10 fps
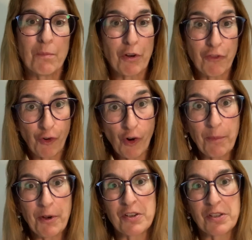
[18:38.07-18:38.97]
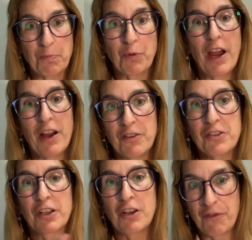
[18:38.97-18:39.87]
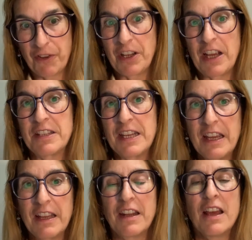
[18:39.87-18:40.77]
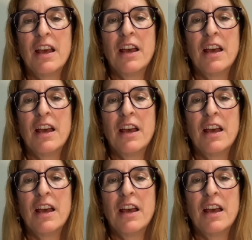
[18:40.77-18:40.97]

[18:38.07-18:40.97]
performers prior to COVID-19,